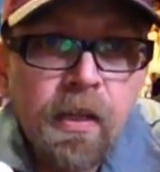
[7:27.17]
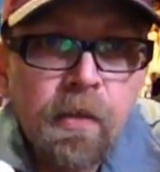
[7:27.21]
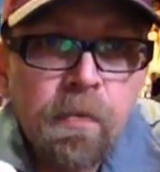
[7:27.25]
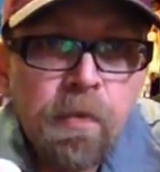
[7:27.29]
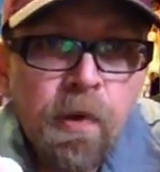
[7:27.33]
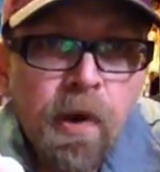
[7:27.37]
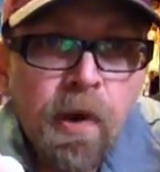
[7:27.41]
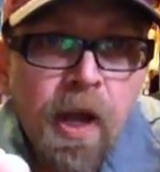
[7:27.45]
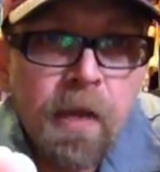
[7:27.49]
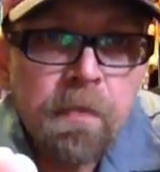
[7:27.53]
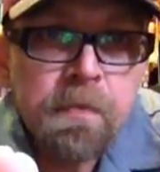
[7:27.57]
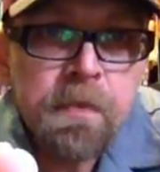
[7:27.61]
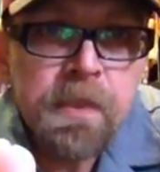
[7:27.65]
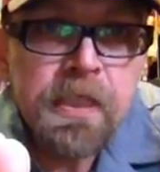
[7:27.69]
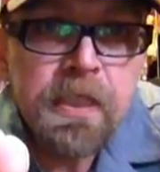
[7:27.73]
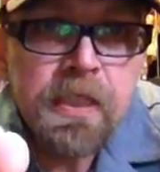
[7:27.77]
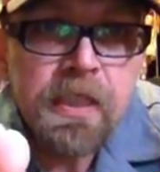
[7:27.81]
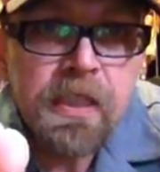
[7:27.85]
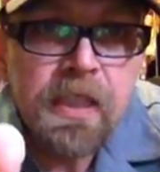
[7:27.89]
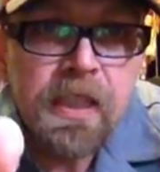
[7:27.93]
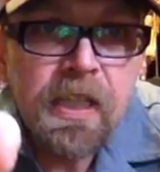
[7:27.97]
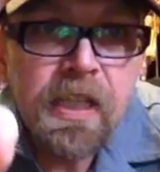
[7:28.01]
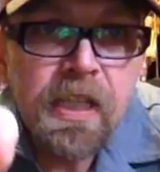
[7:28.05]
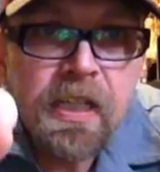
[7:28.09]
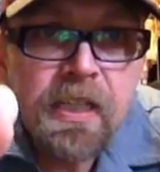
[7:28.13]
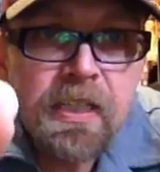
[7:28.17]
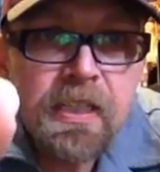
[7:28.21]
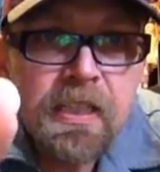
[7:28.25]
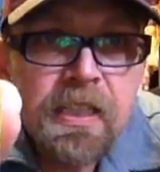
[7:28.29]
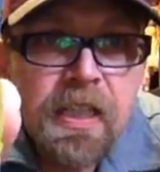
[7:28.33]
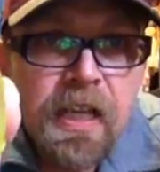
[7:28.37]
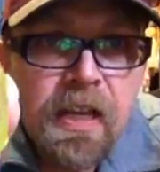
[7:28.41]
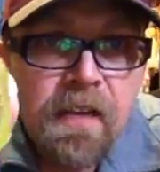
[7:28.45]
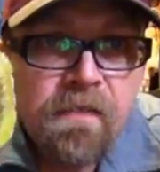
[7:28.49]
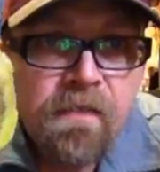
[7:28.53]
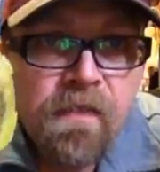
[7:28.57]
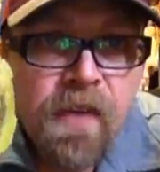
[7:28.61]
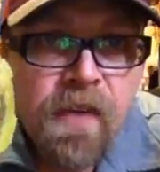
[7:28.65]
props and things
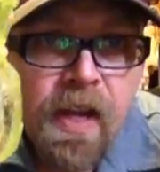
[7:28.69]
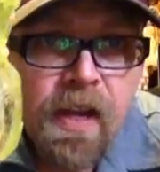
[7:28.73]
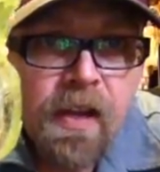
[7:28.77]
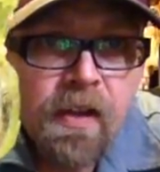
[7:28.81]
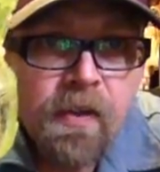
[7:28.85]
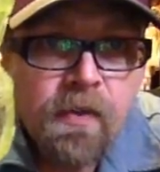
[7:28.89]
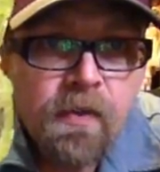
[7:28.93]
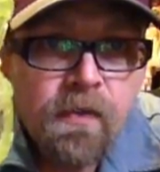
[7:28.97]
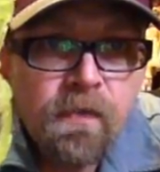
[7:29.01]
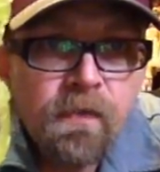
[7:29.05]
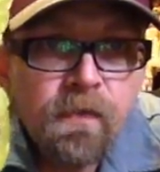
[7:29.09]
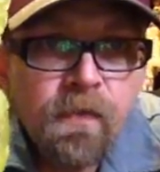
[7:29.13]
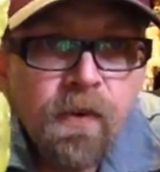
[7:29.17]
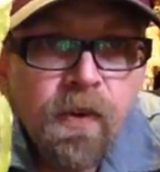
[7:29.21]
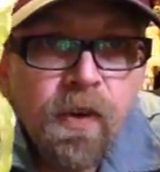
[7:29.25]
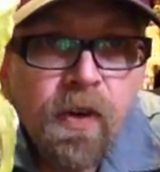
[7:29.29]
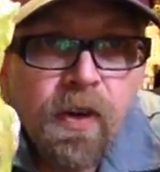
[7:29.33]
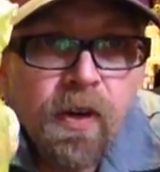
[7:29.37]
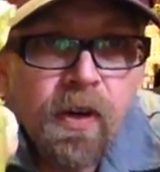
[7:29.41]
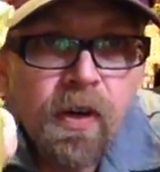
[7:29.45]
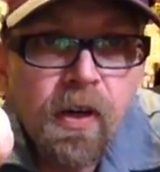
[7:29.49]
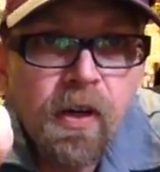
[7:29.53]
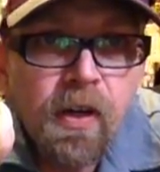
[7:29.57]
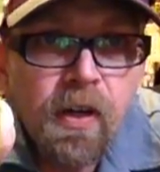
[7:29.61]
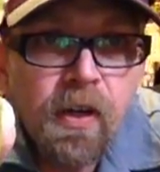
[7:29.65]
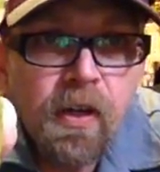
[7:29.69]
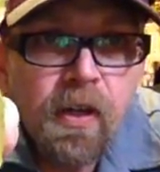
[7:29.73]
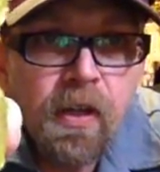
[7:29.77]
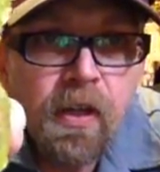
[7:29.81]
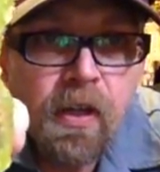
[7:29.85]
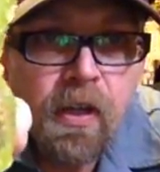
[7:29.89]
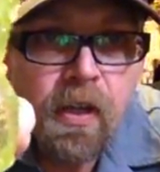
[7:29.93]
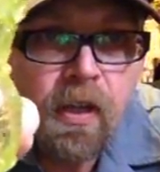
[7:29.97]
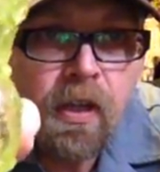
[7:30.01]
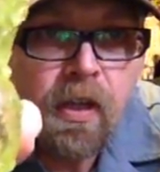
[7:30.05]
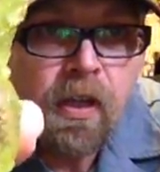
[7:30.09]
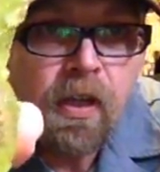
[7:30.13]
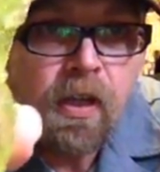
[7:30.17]
I found for
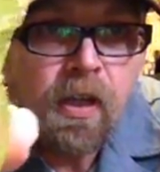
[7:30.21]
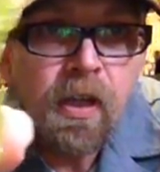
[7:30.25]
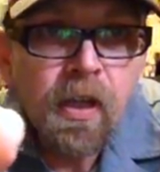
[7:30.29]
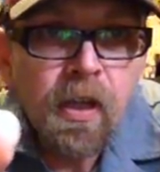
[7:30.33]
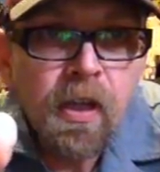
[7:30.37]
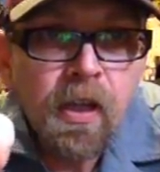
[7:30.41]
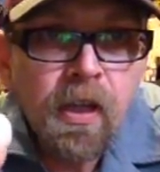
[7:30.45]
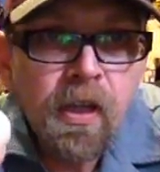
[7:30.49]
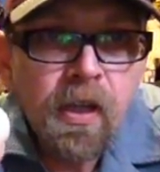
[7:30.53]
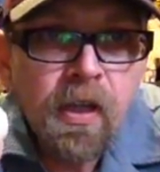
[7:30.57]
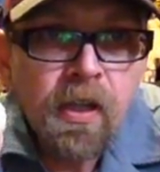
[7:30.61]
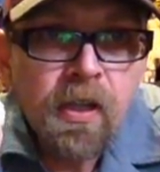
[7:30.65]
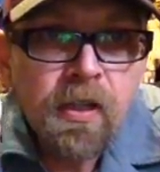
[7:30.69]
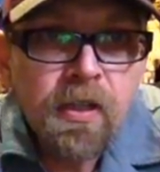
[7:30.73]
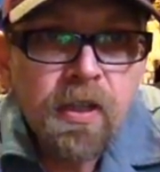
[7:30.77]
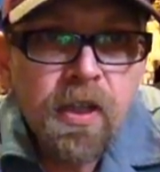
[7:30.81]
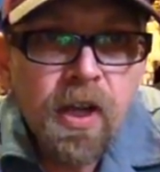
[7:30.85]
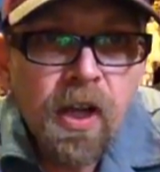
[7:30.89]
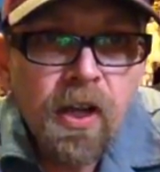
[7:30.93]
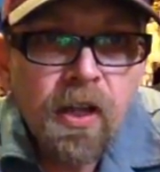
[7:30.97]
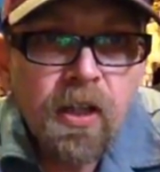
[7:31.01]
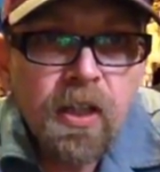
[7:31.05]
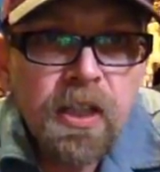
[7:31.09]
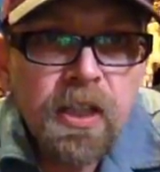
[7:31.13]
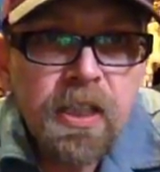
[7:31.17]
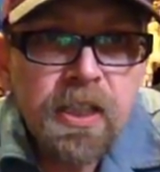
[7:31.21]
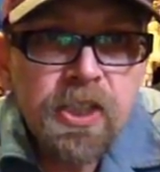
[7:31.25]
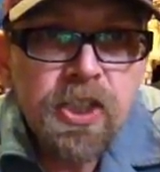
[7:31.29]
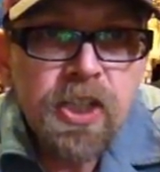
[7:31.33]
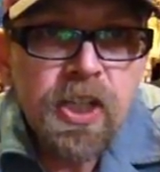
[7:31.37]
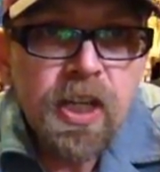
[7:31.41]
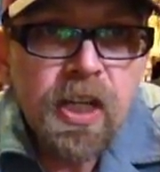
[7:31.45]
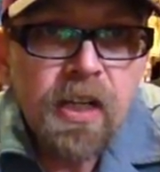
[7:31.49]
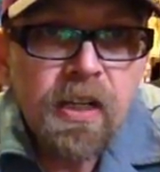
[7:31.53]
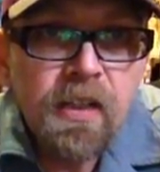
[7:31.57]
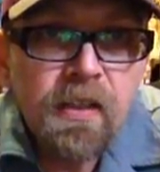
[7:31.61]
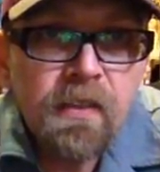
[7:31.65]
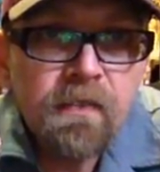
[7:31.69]
dolly
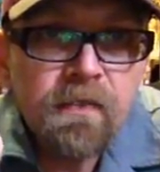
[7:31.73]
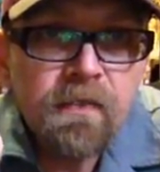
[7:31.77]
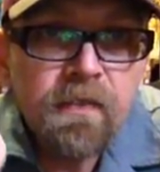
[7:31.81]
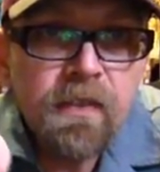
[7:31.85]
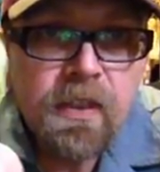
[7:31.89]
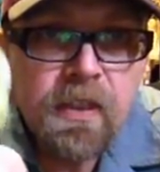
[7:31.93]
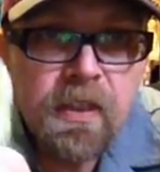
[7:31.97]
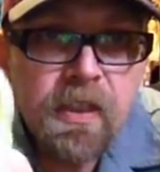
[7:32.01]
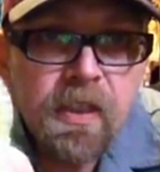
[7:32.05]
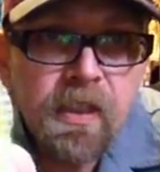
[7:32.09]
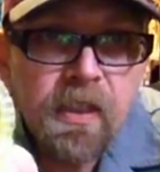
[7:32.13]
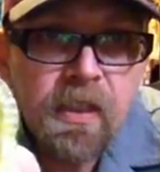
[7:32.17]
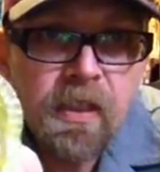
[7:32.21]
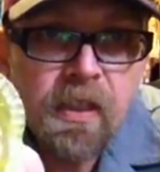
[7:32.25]
shelves